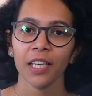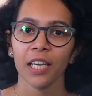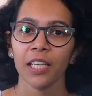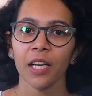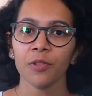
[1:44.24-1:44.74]

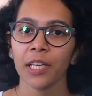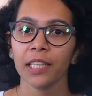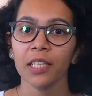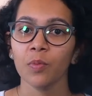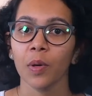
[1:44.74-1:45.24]
Now take
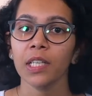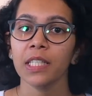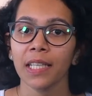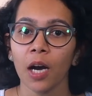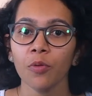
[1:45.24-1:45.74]
this word,
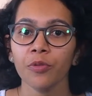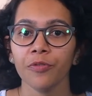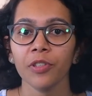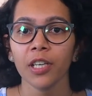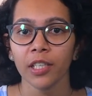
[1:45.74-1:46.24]
sound
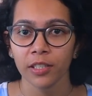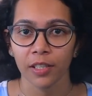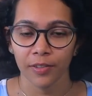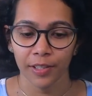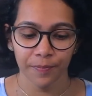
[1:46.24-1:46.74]
of the
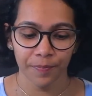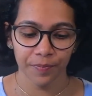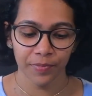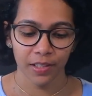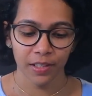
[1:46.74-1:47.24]
cutlery.
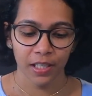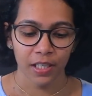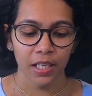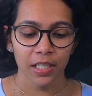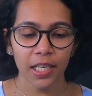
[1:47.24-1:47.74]

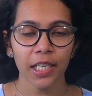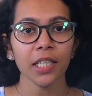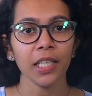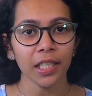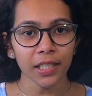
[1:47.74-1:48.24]
Take
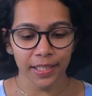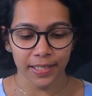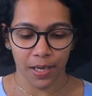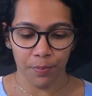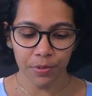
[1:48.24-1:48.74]
another
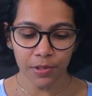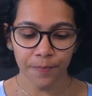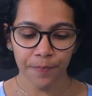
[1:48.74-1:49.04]
example.